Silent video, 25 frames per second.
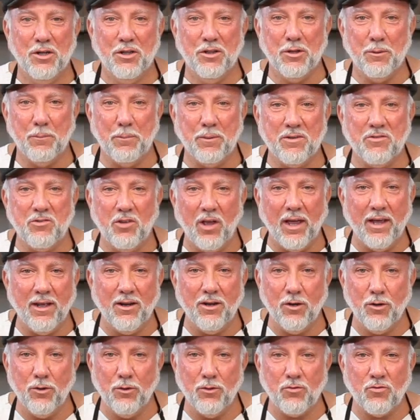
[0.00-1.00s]
The
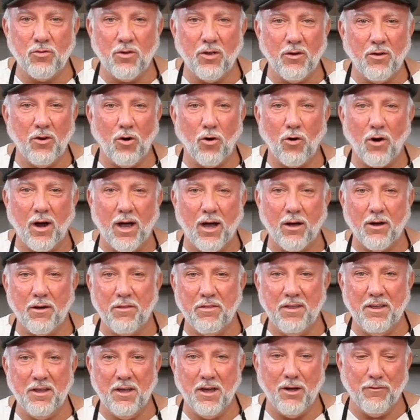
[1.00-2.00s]
potatoes are out of
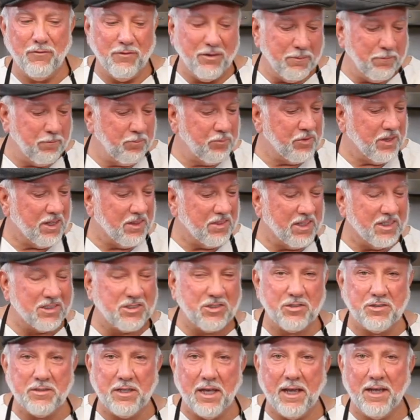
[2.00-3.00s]
the oven. The
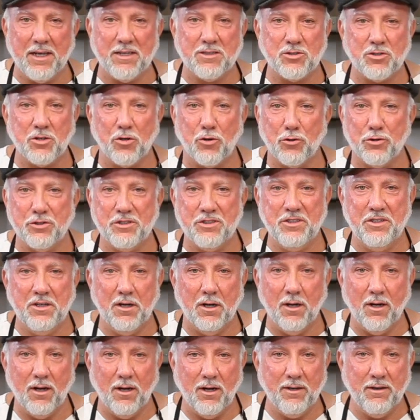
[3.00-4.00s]
steaks are
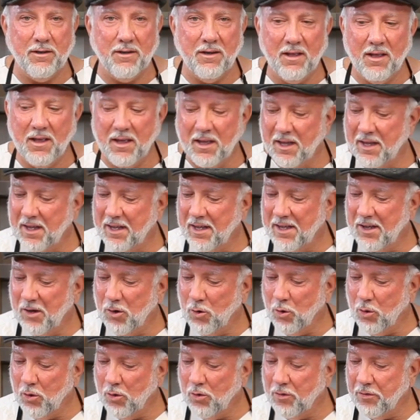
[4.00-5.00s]
done.
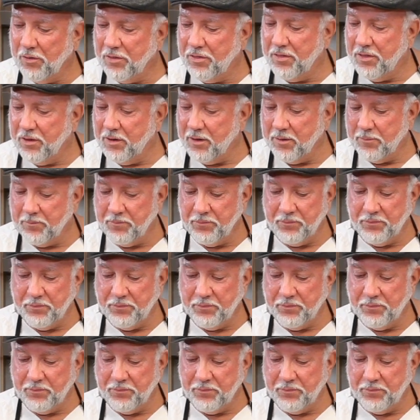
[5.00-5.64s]
The